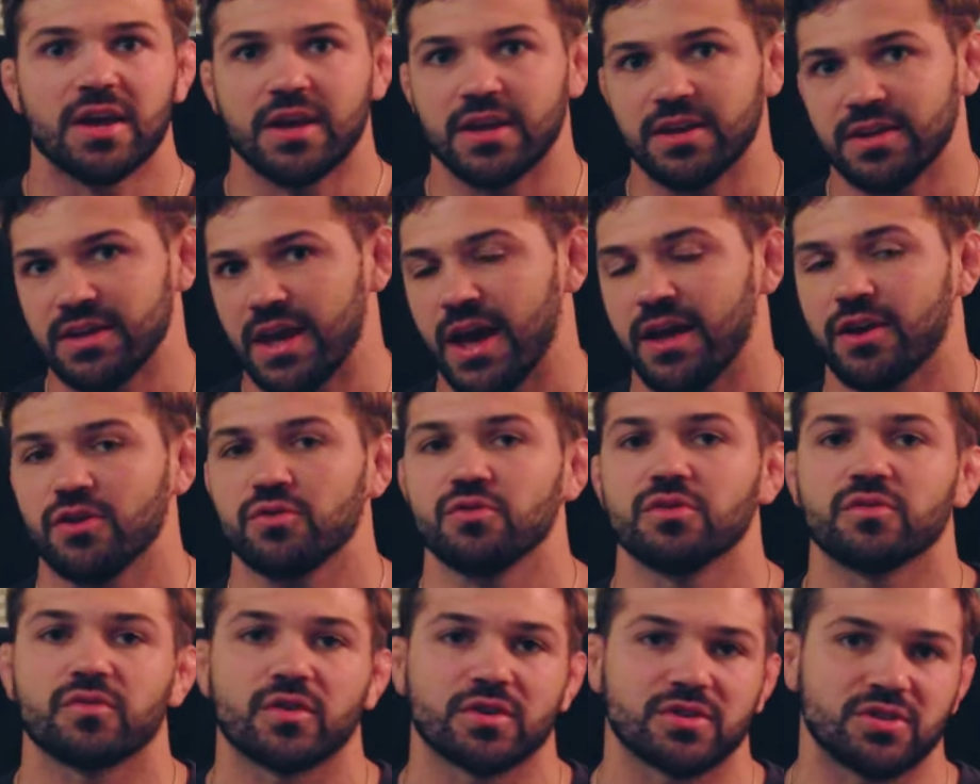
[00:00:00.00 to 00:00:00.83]
Indiana
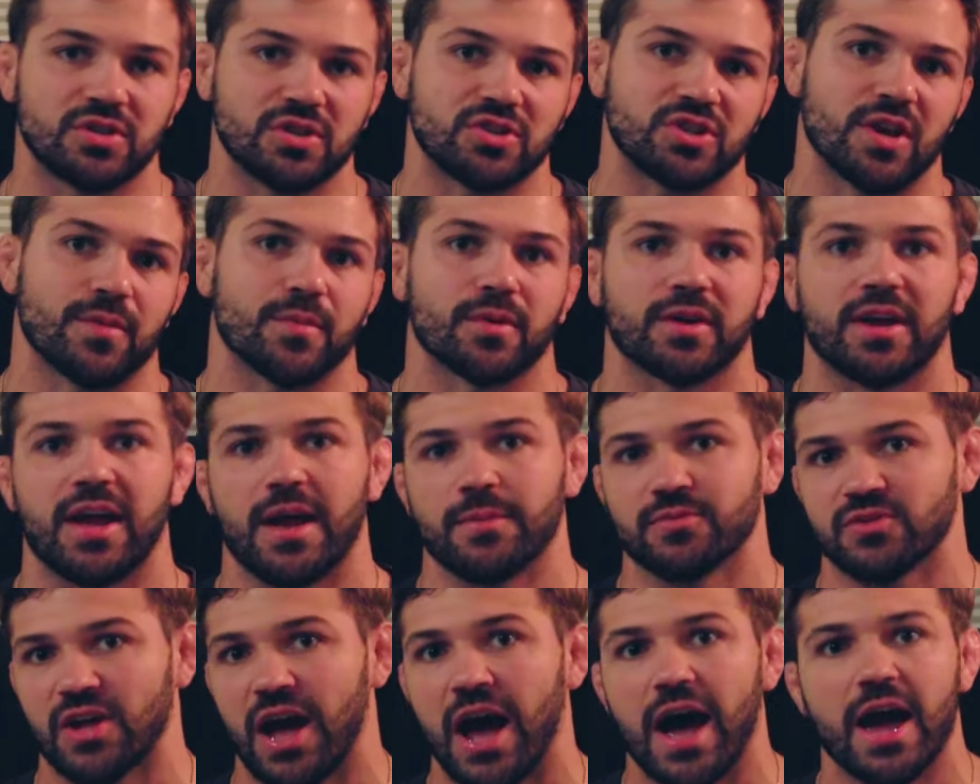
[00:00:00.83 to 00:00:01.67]
University summer
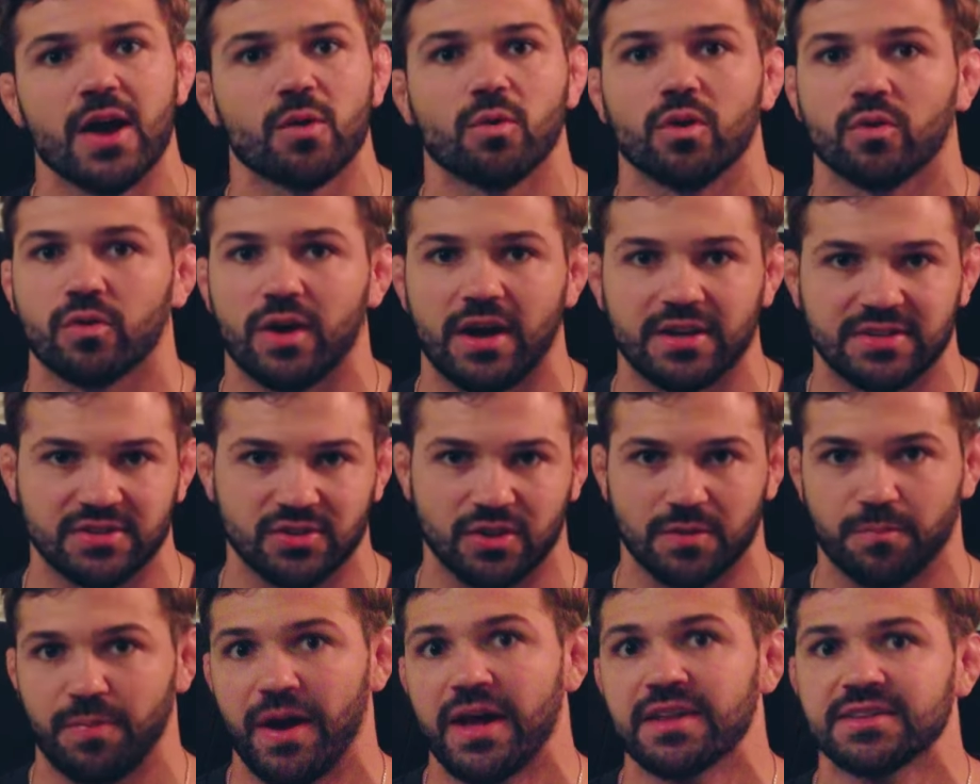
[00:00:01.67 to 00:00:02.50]
camps, Iowa
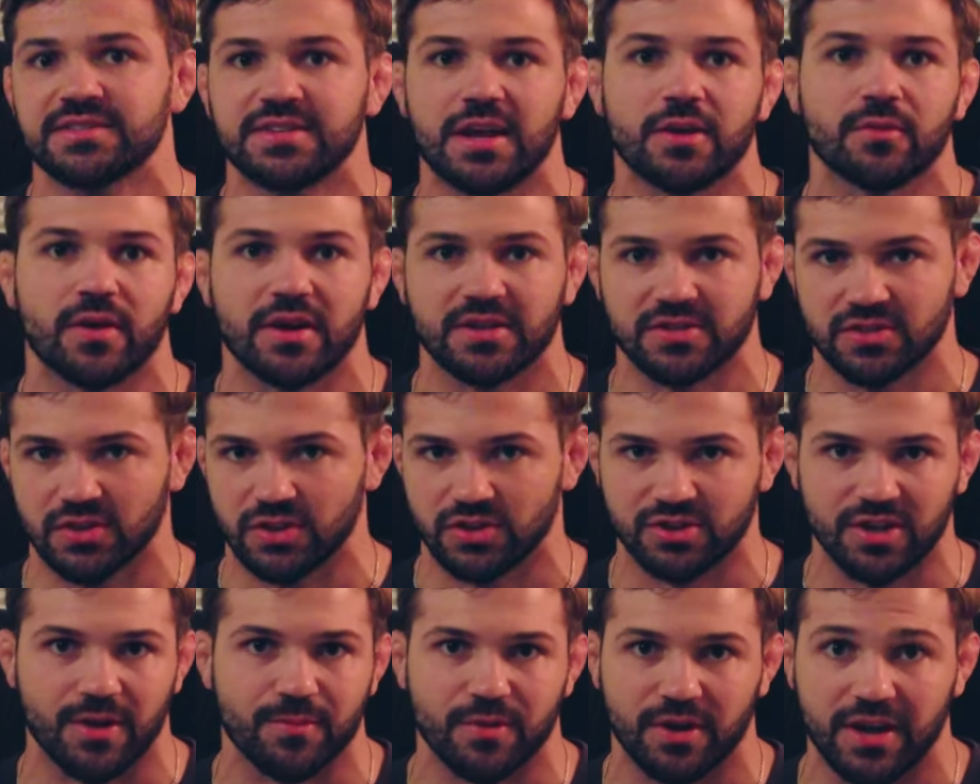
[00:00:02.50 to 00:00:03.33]
wrestling, Penn State
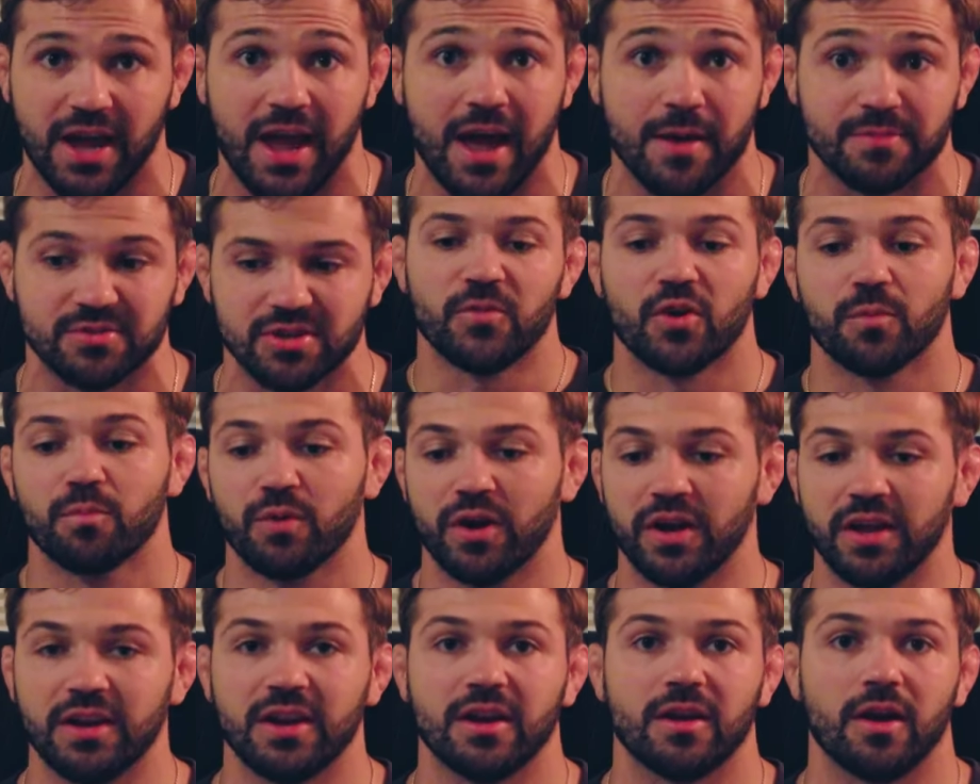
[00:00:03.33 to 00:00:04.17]
wrestling summer camps. They're
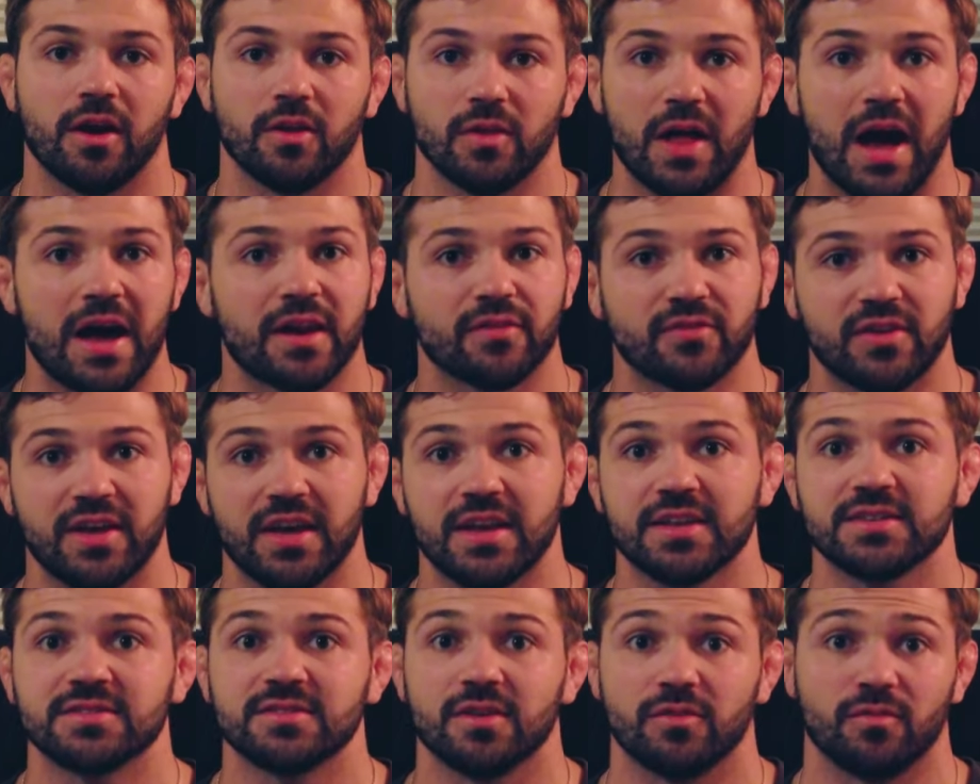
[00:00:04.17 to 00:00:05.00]
bringing in a lot of
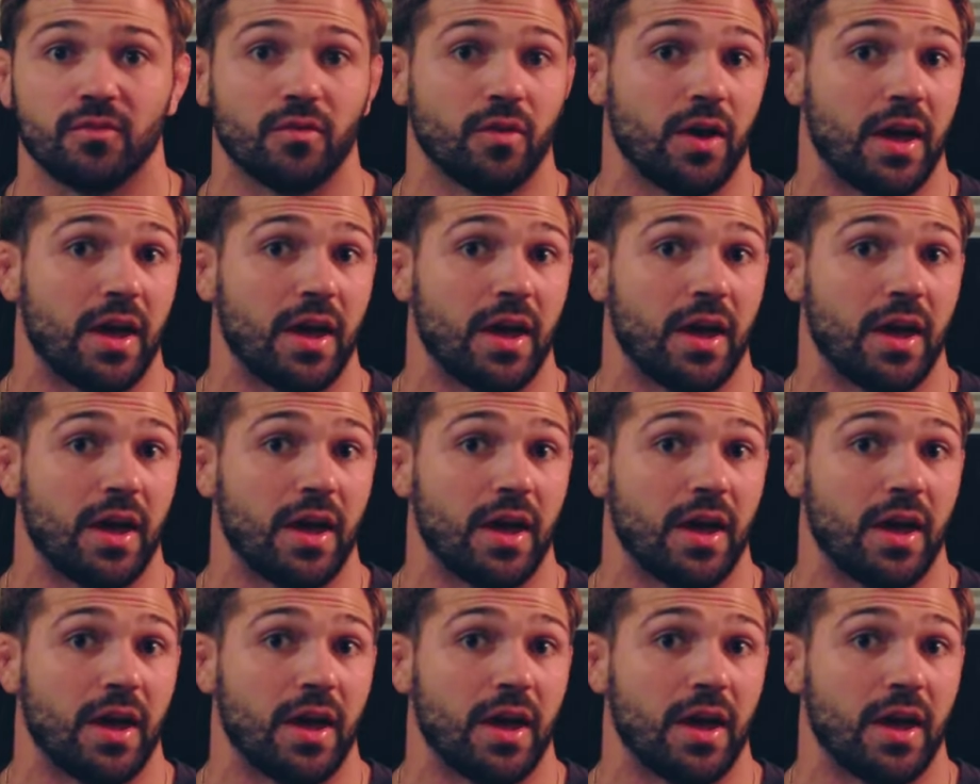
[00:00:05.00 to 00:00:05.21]
kids